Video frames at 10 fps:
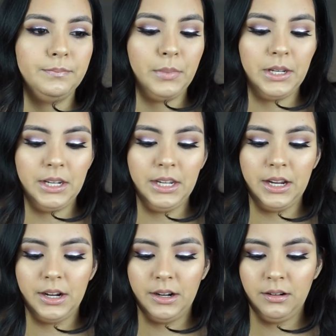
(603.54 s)
put in
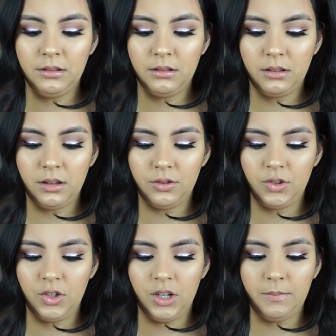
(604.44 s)
here. Oh
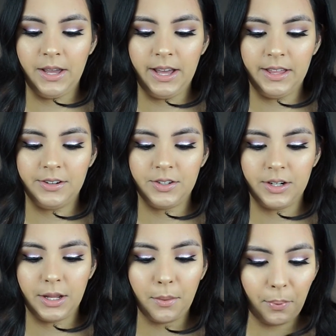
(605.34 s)
shit, my highlighter's
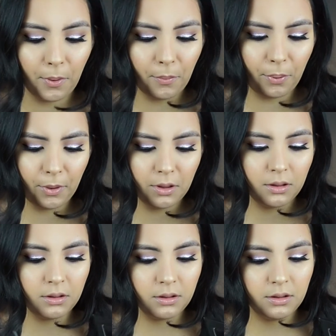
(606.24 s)
already
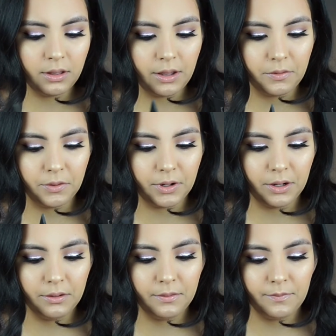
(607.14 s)
everywhere.